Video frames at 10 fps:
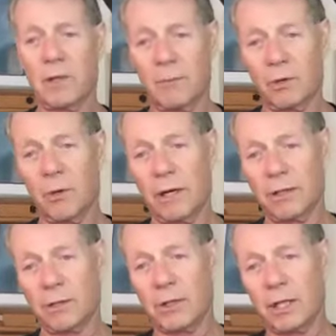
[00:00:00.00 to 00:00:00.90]

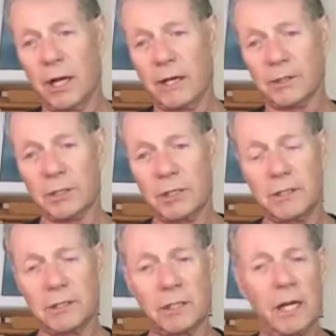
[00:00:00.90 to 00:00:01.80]
emigrated to the United
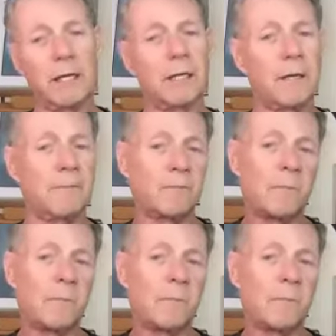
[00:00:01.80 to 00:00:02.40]
States and ended up